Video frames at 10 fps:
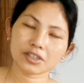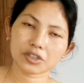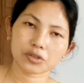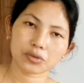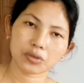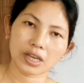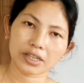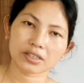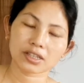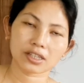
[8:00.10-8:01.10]
tissue
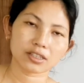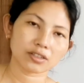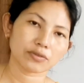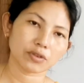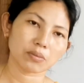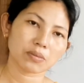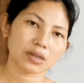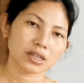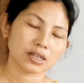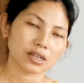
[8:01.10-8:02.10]
extracted from
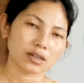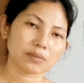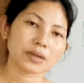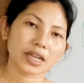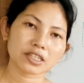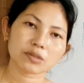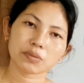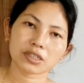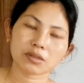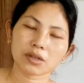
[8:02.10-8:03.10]
a plant
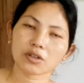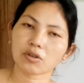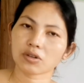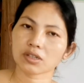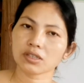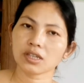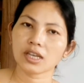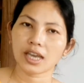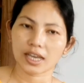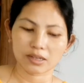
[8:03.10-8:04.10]
specimen or an
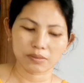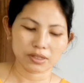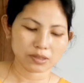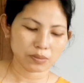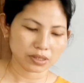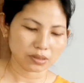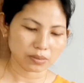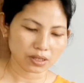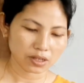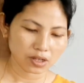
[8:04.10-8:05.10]
animal specimen.